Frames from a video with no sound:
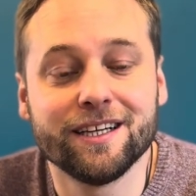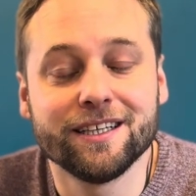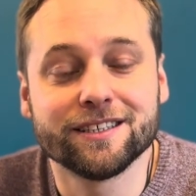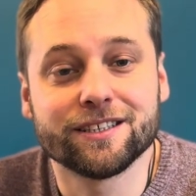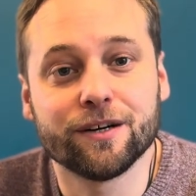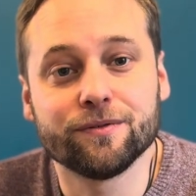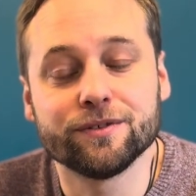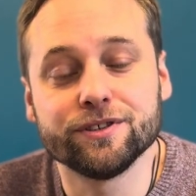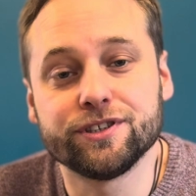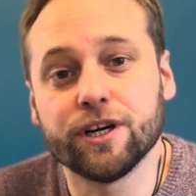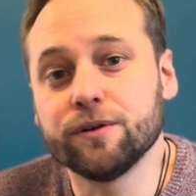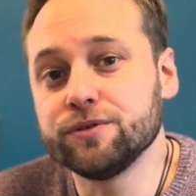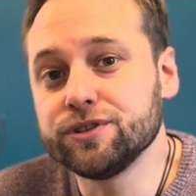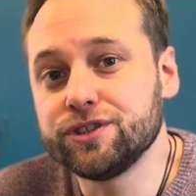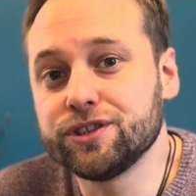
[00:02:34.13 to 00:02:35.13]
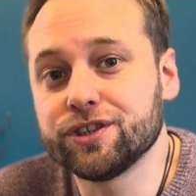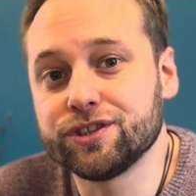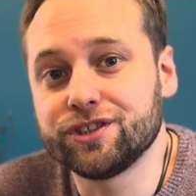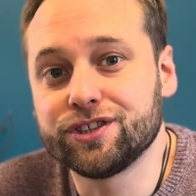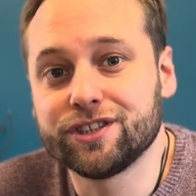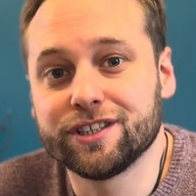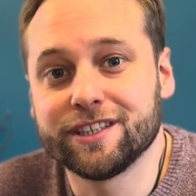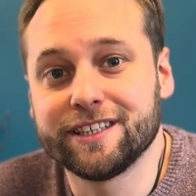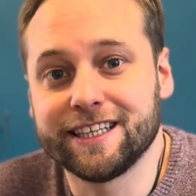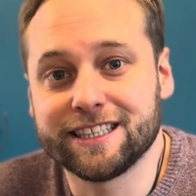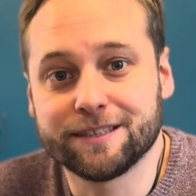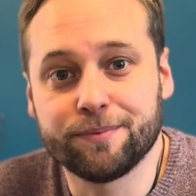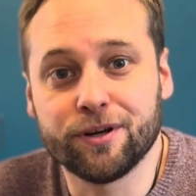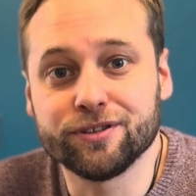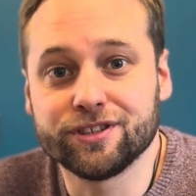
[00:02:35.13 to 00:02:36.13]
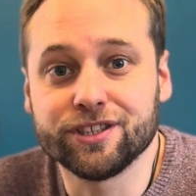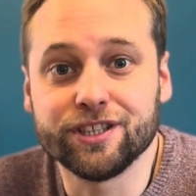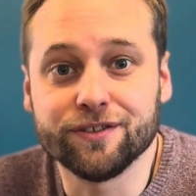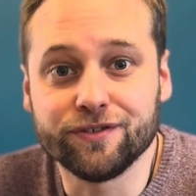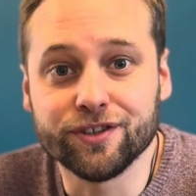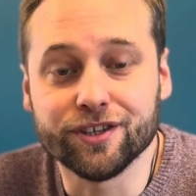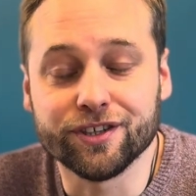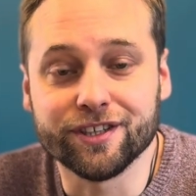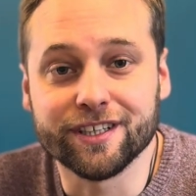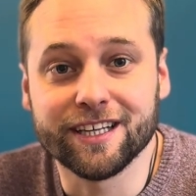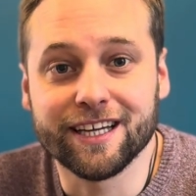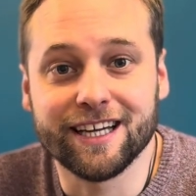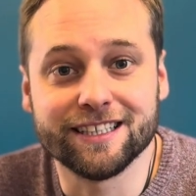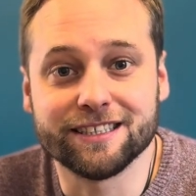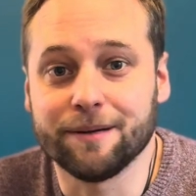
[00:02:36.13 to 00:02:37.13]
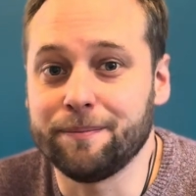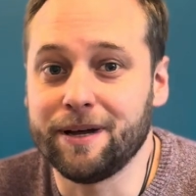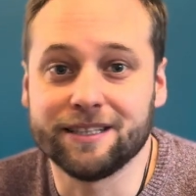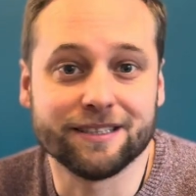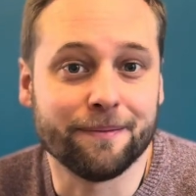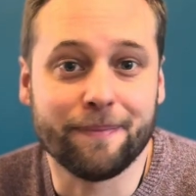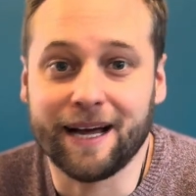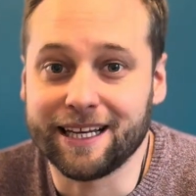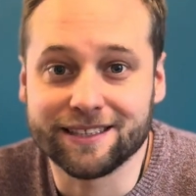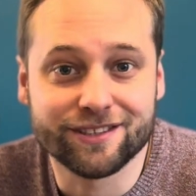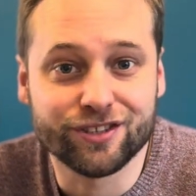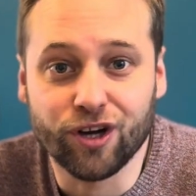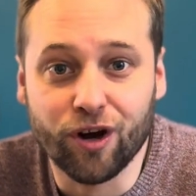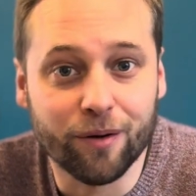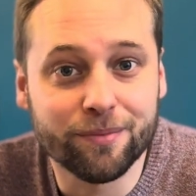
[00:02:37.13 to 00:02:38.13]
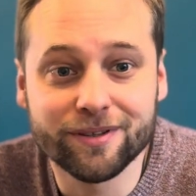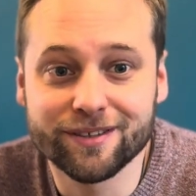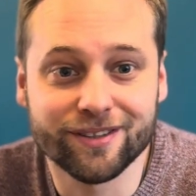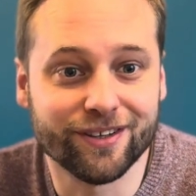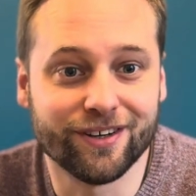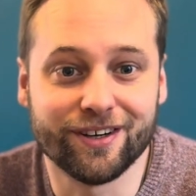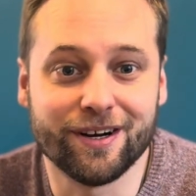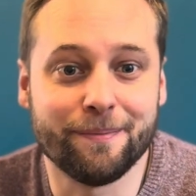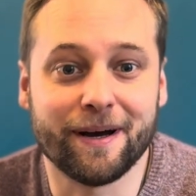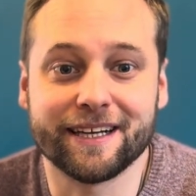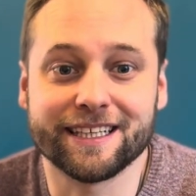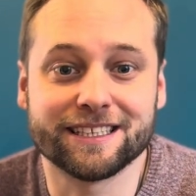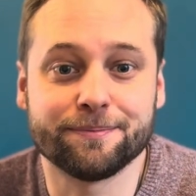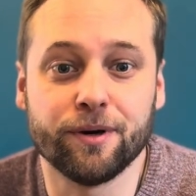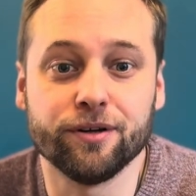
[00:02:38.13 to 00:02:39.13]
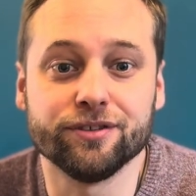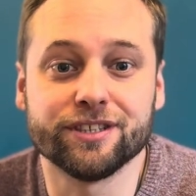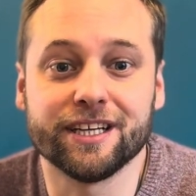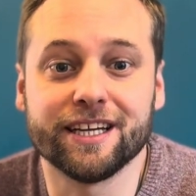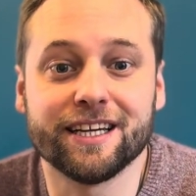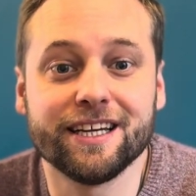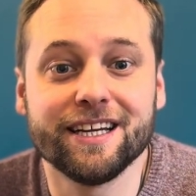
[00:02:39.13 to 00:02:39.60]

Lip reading: So don't judge the exposure that you've done as a bad job or a bad exposure